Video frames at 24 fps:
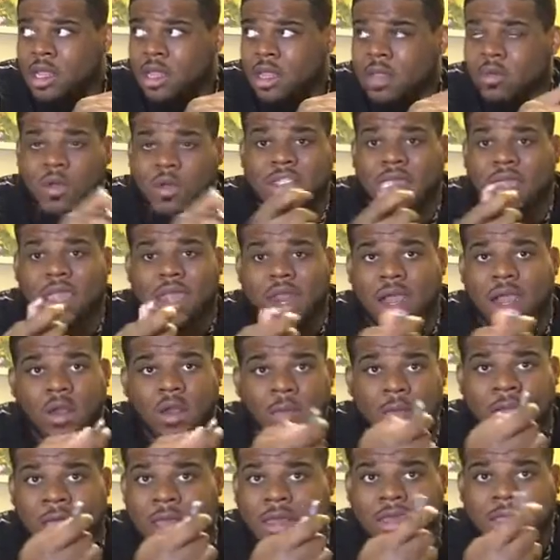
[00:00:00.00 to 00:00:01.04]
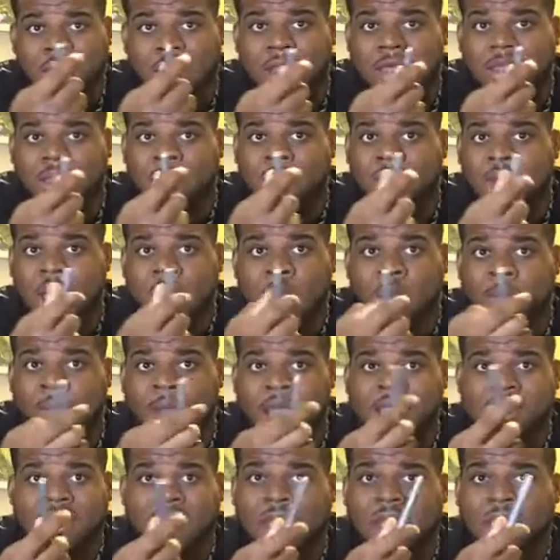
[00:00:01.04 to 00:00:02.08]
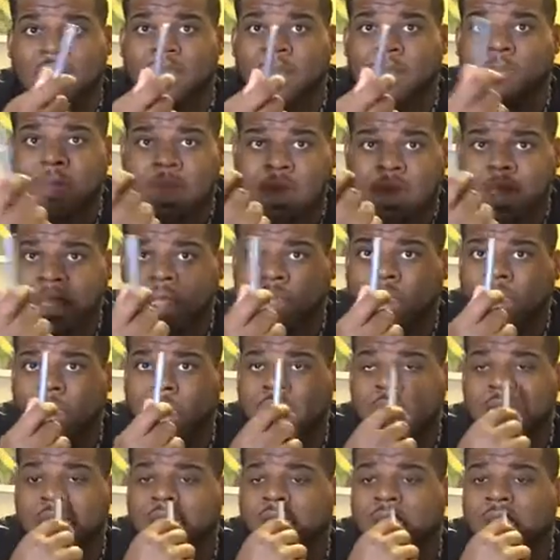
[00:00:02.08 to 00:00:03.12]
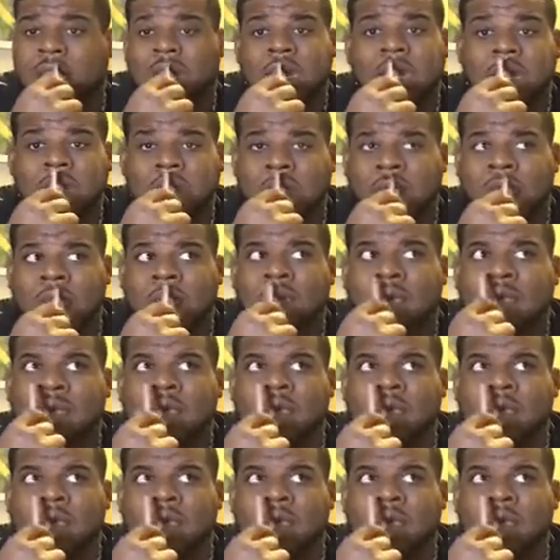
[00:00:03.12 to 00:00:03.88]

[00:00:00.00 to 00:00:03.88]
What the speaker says: Once again, I don't mind saying this in media because at the end of the day,